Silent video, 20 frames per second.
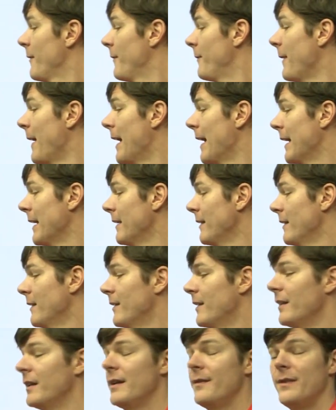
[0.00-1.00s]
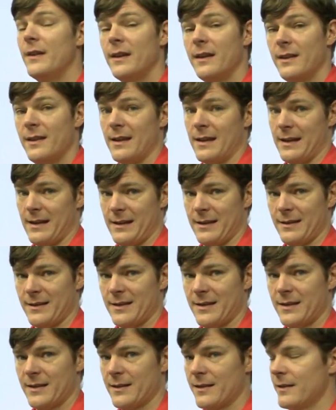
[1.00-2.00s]
Find the living
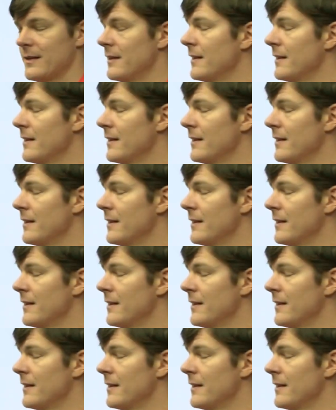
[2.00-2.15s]
things.